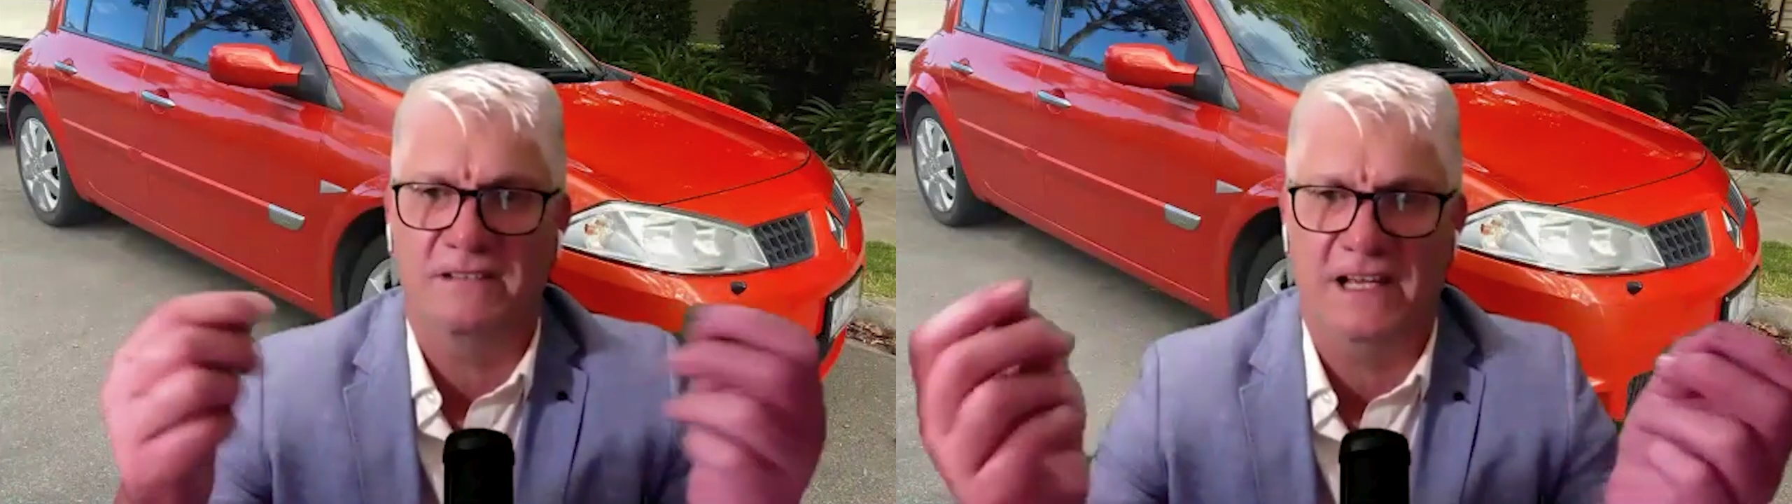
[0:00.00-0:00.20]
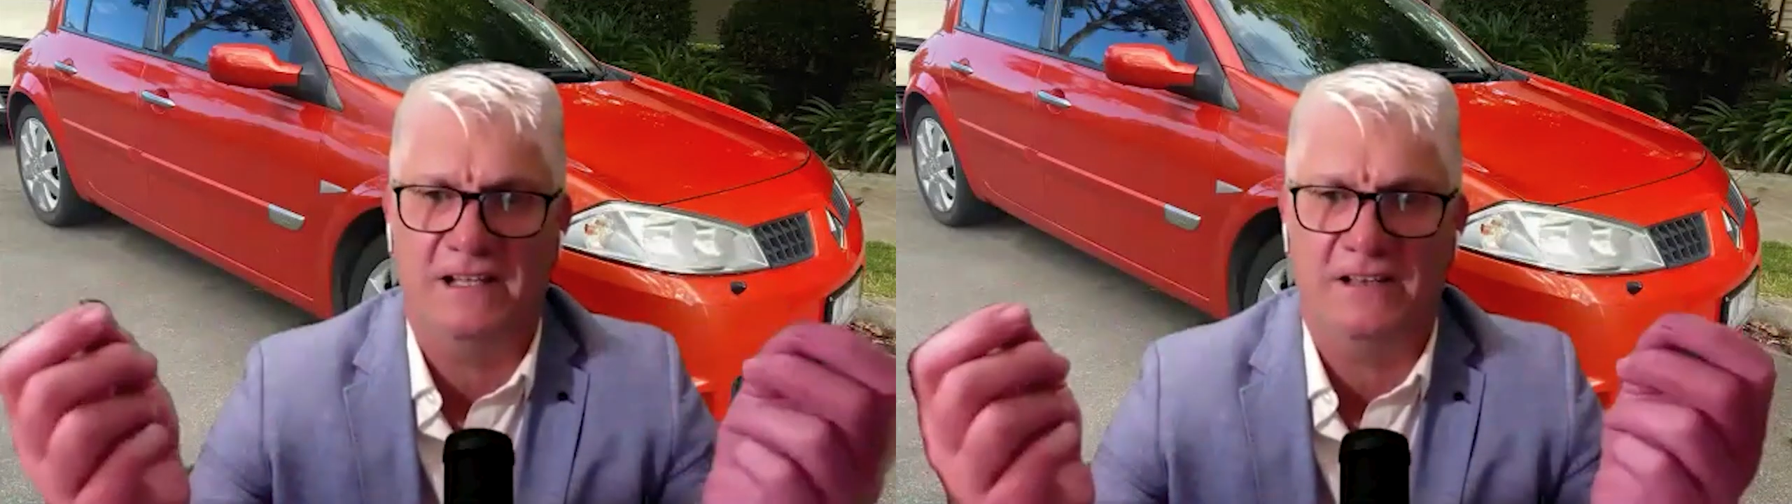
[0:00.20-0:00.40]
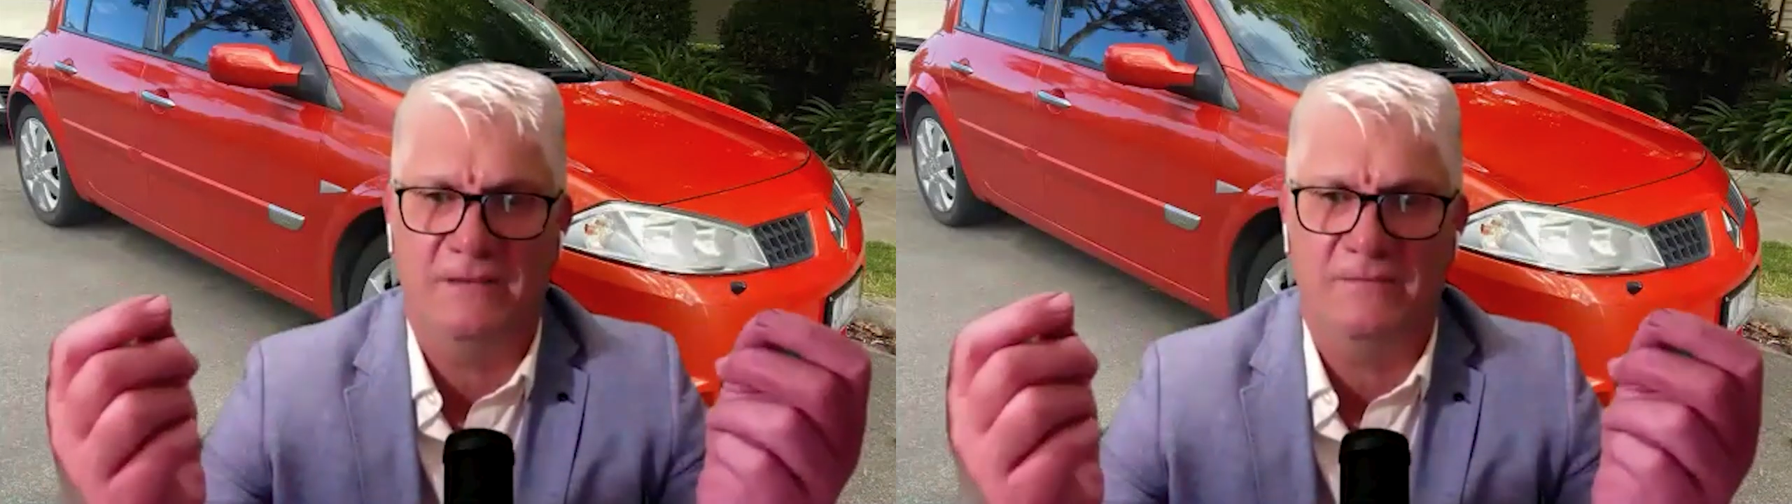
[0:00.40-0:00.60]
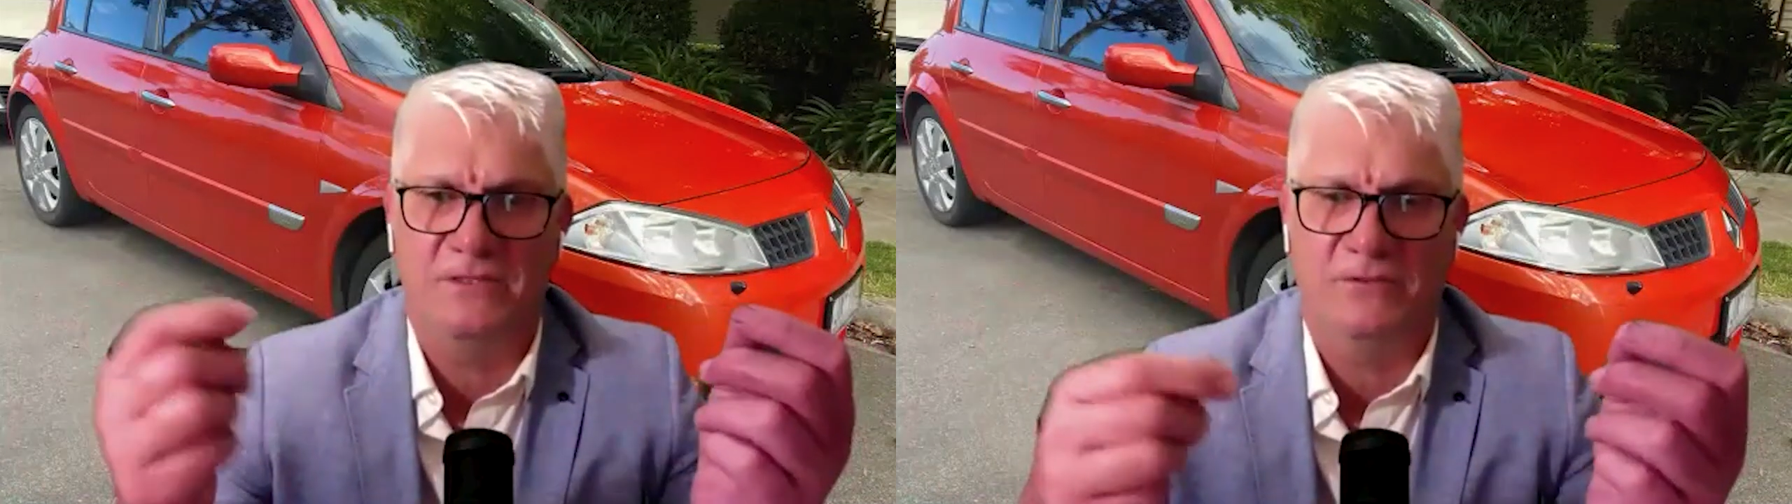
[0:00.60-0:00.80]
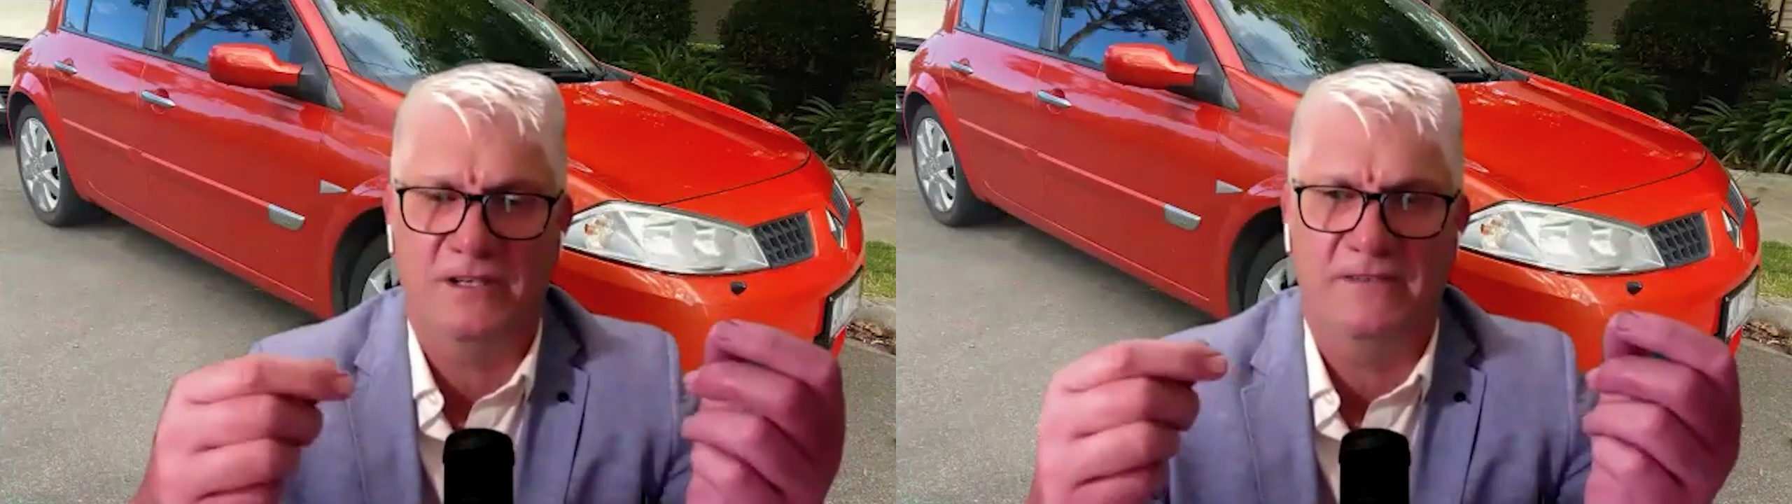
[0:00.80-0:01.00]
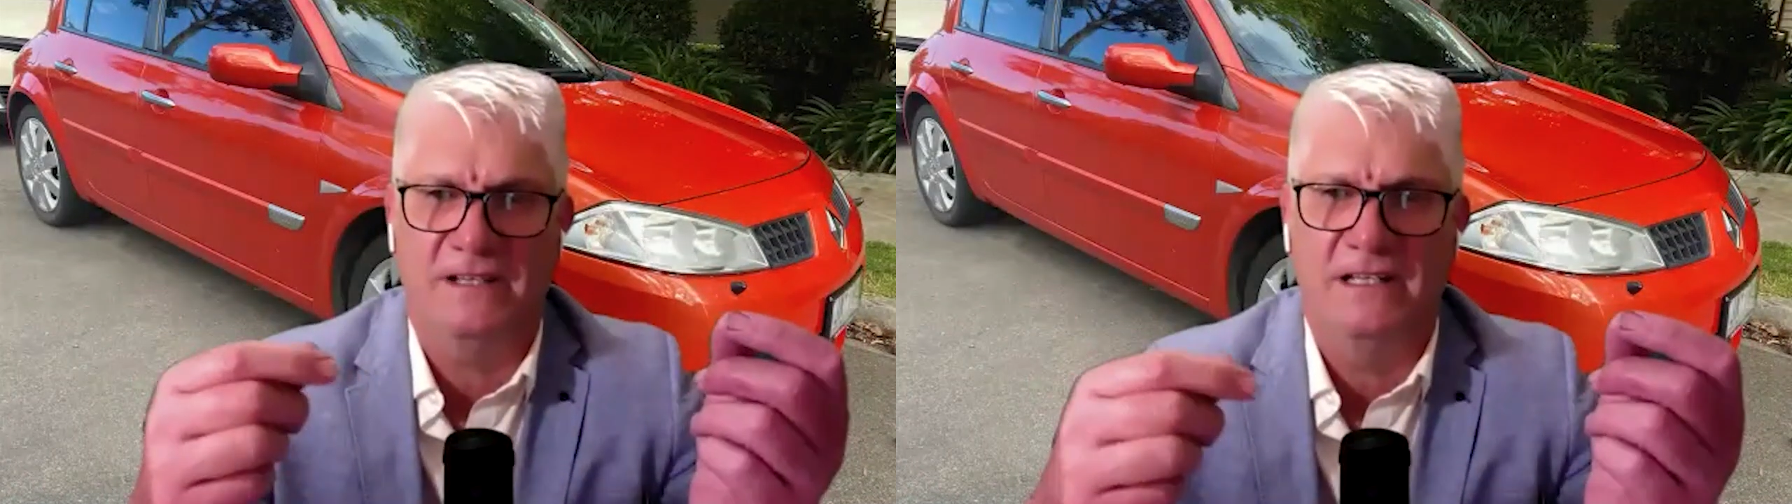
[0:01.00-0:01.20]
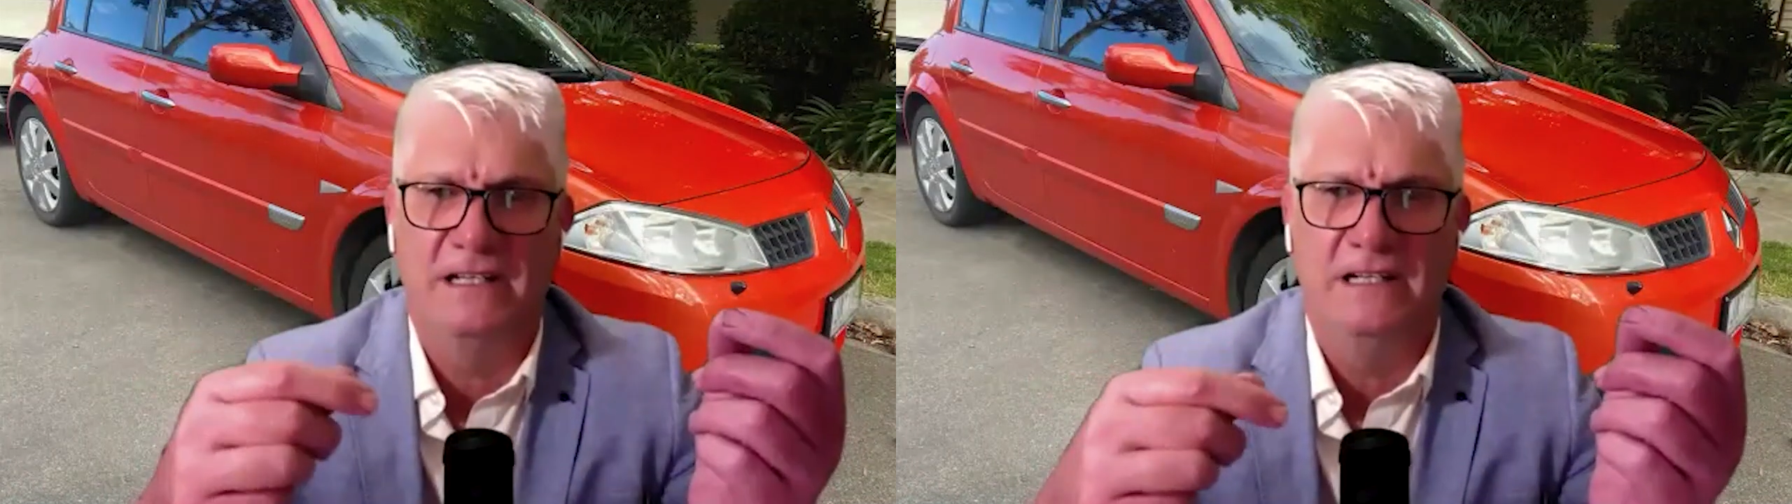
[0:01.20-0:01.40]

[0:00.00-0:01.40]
car clubs or whatever.